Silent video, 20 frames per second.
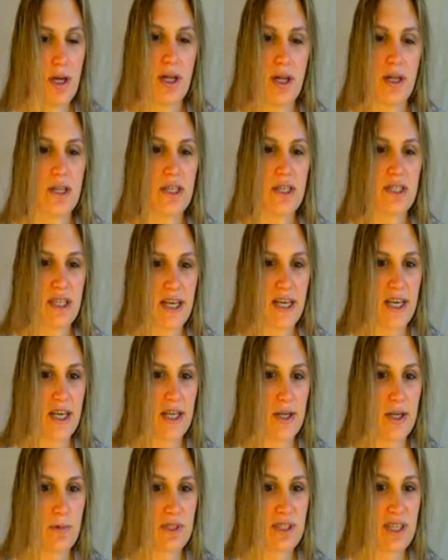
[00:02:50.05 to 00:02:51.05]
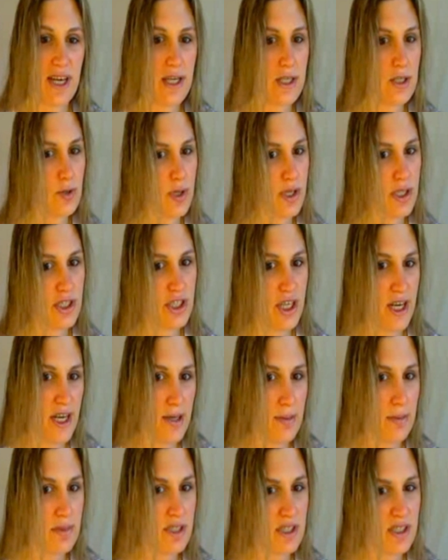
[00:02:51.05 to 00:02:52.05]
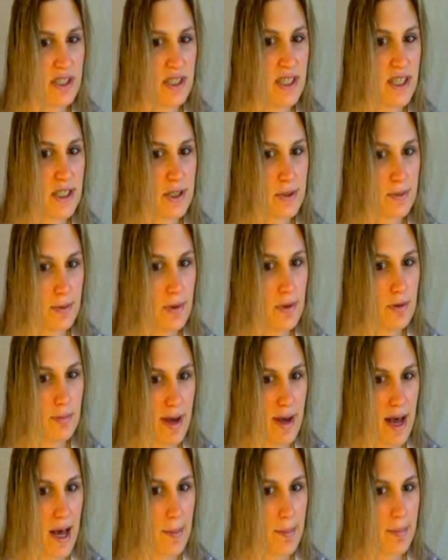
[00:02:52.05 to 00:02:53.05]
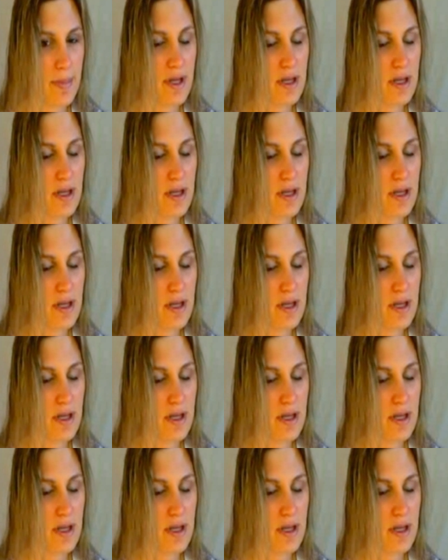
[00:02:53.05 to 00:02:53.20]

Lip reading: The second was Andrea James' TS Roadmap,